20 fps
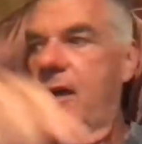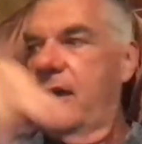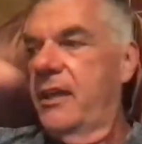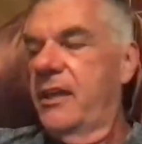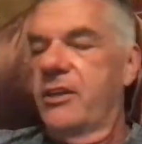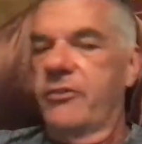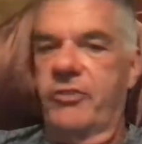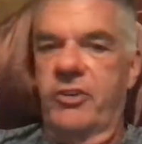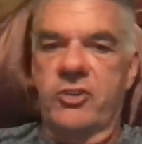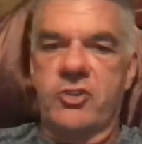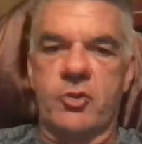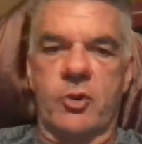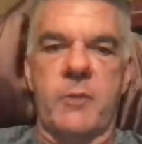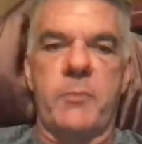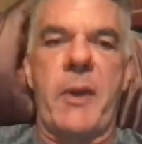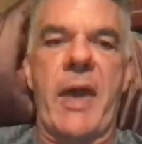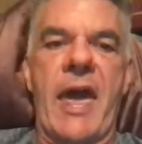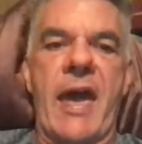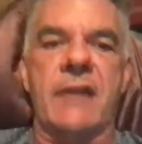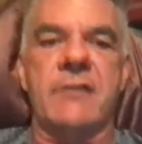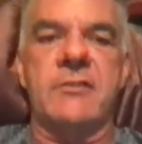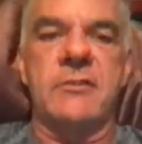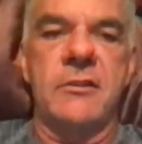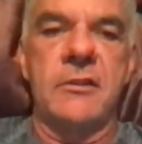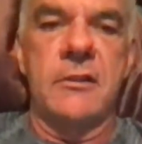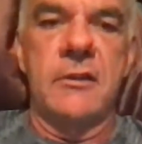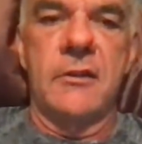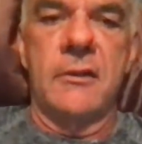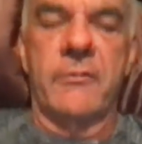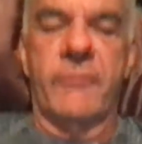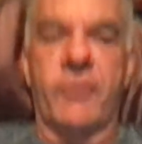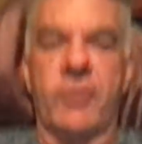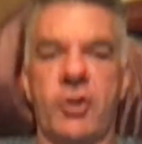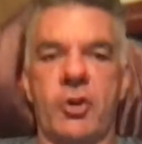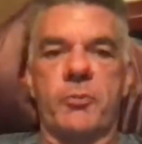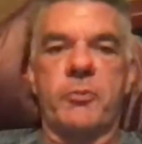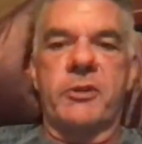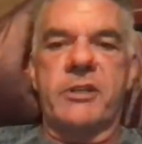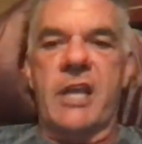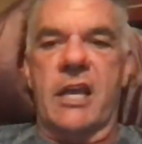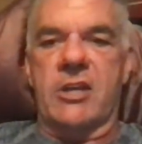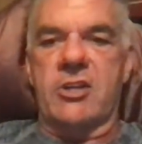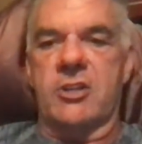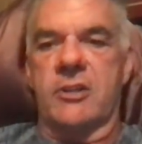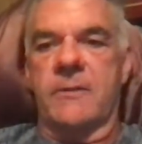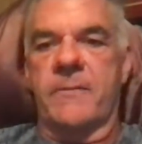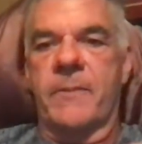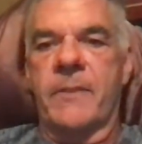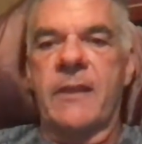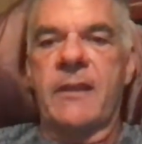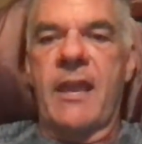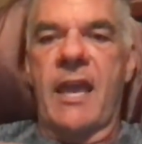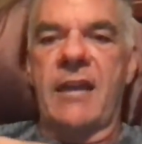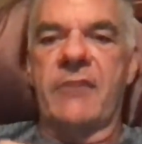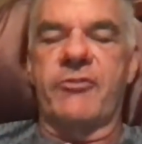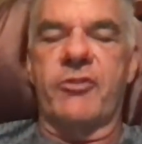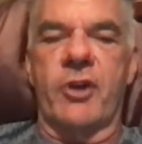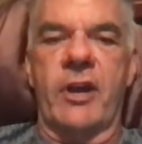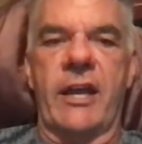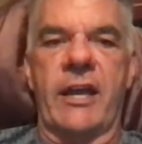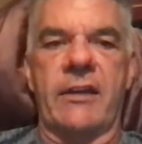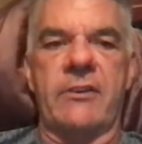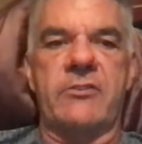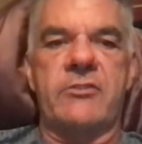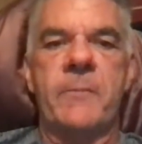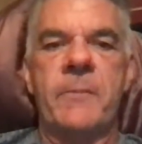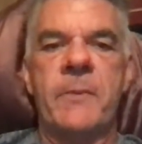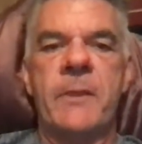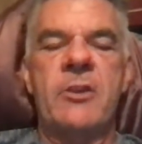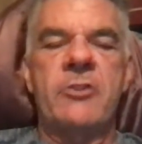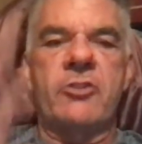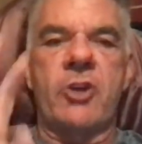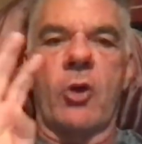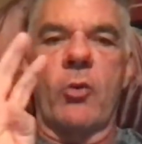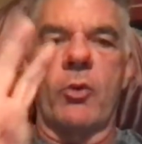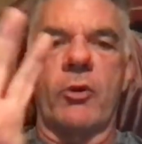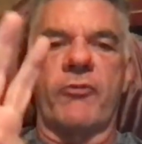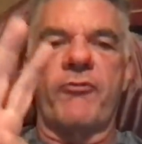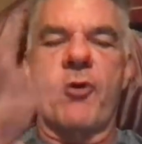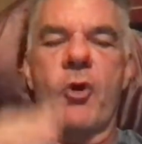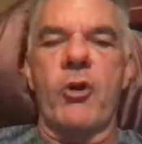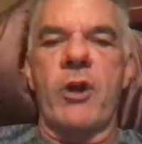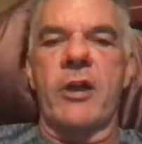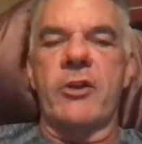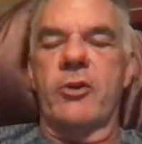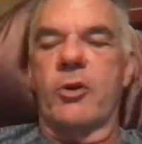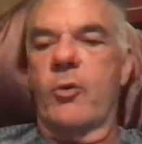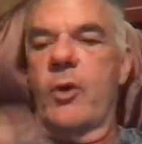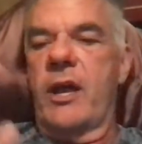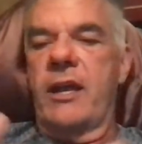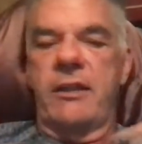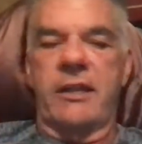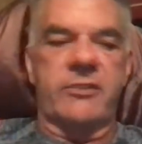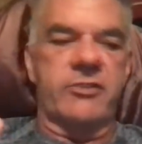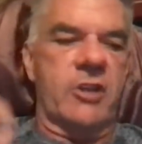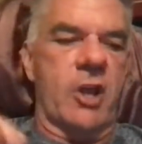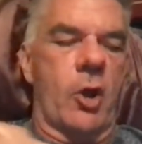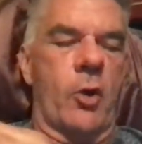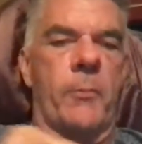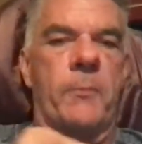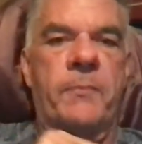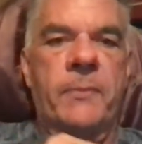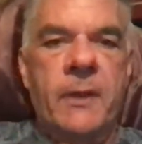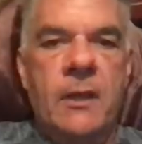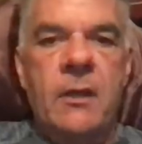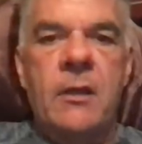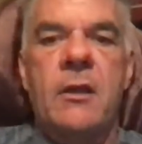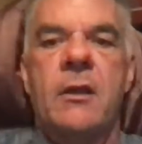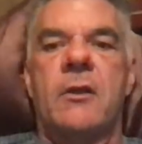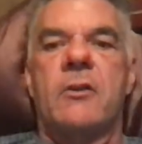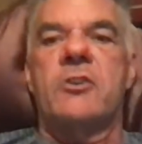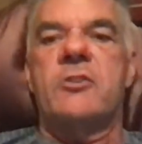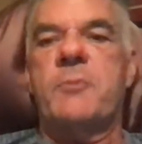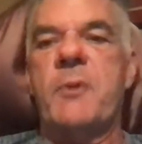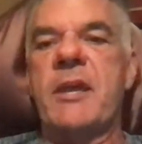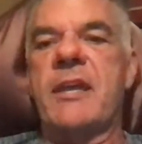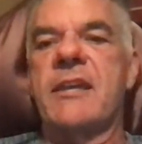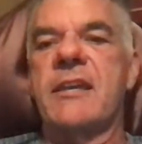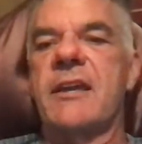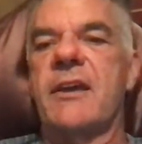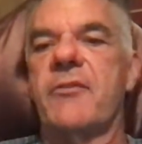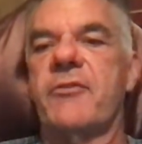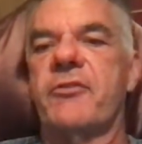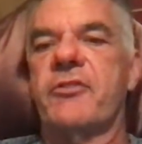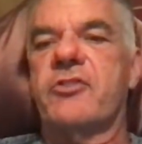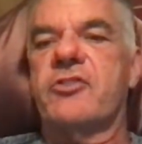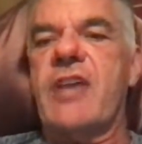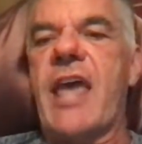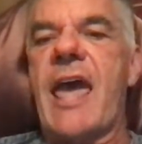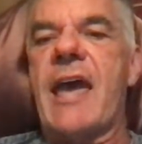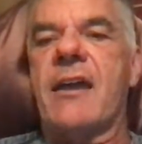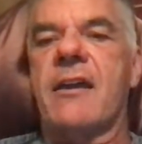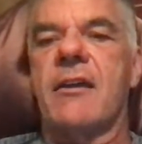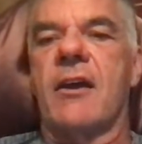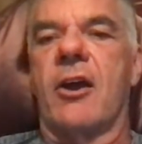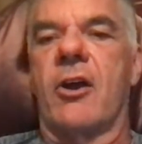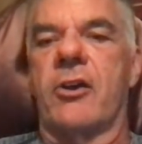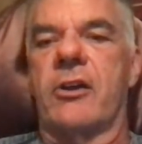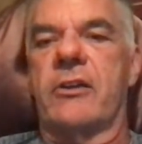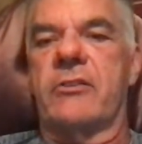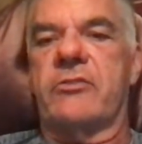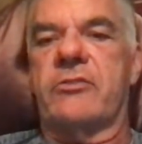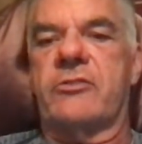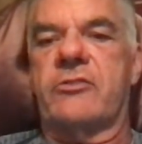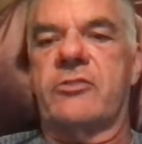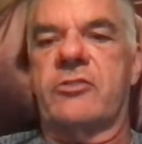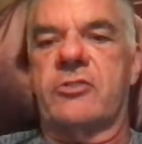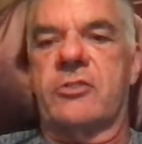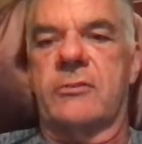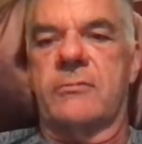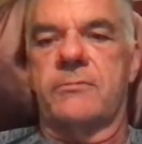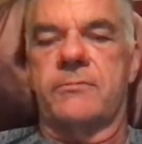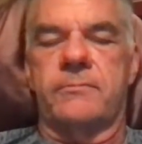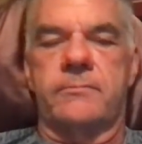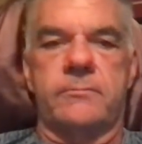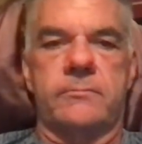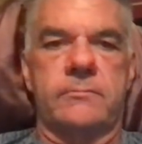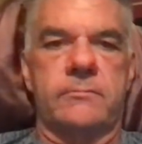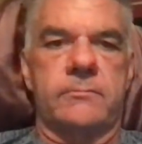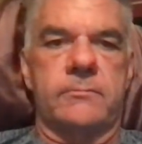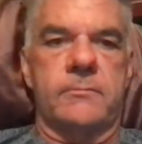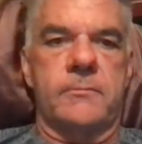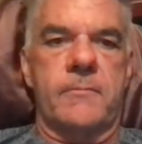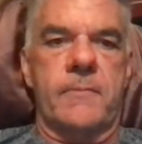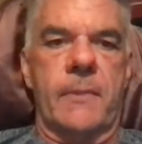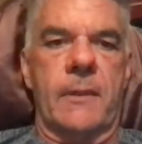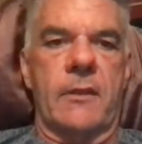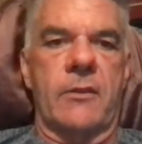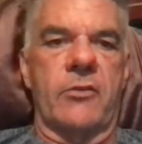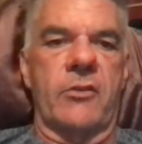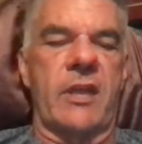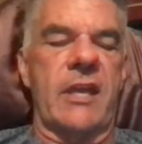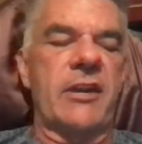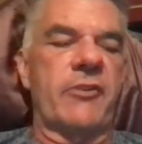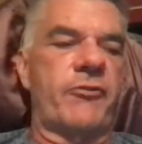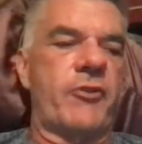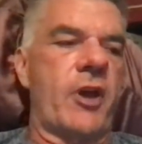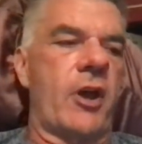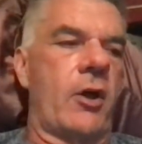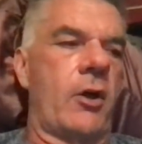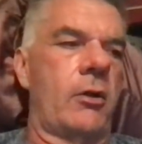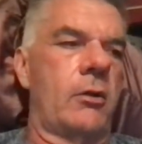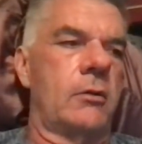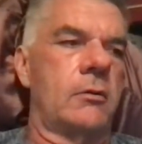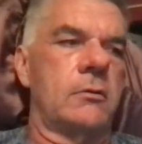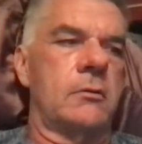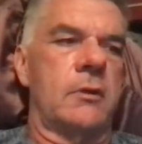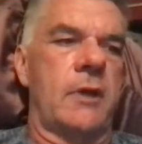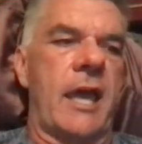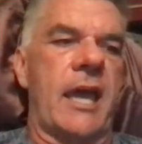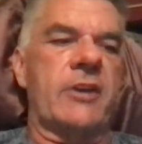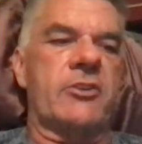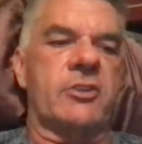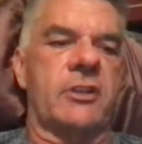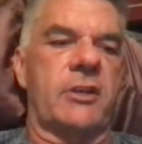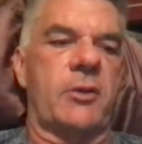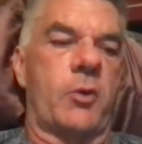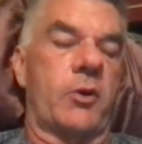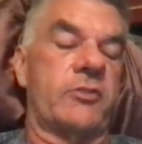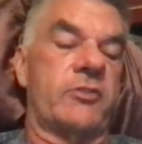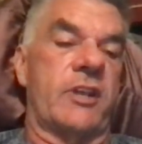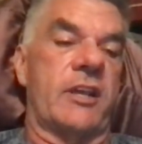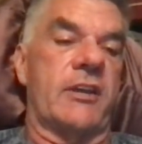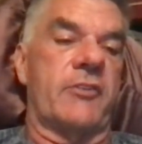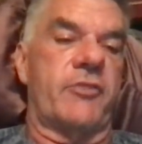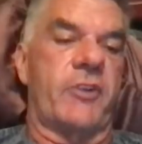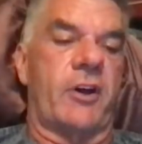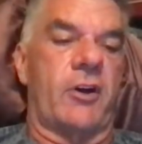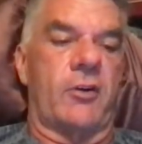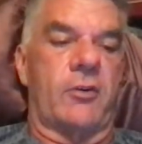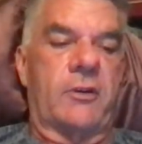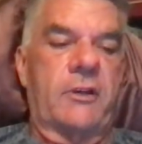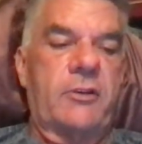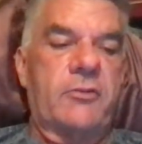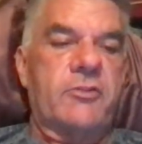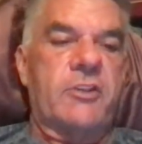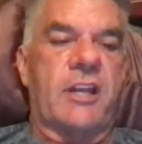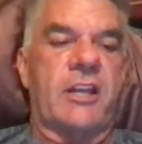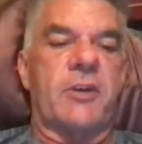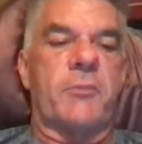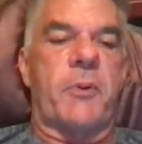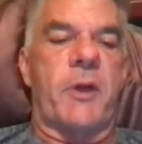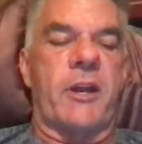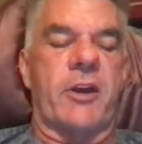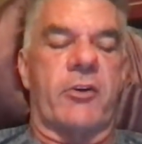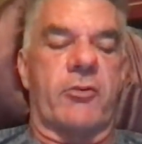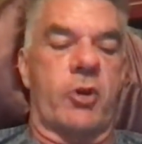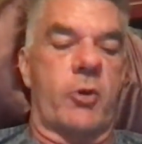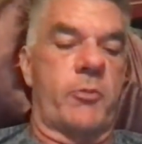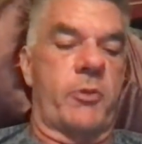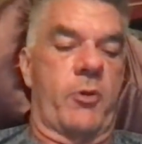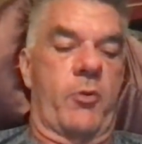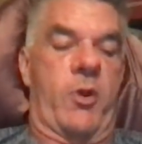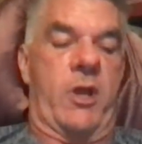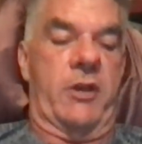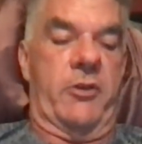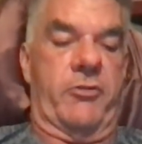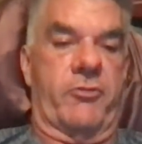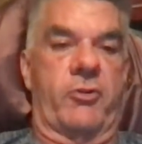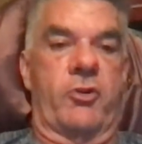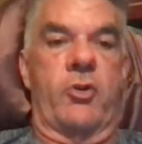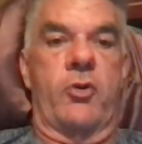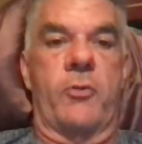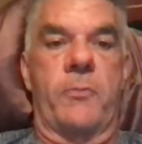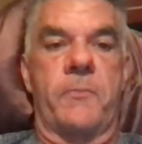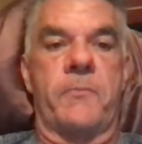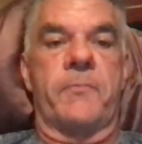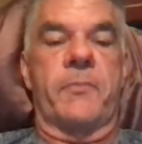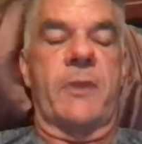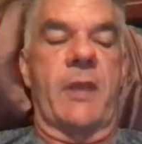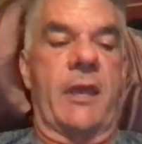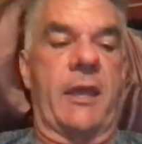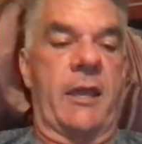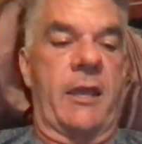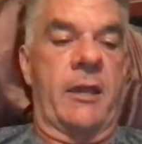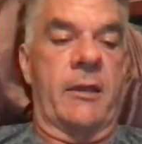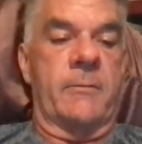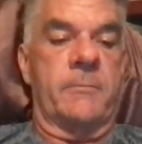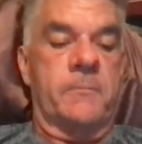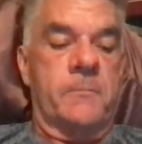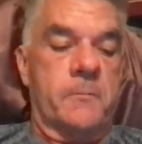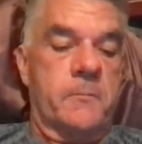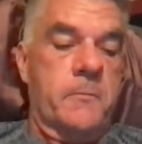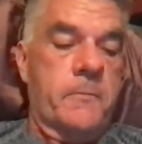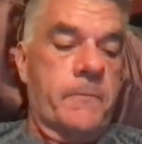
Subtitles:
individually packed for your protection and for Ed's. So we're 400 away. Let's go. Speaking of sack artists, the NFL... Actually, it wasn't the NFL. It was an independent group that went through and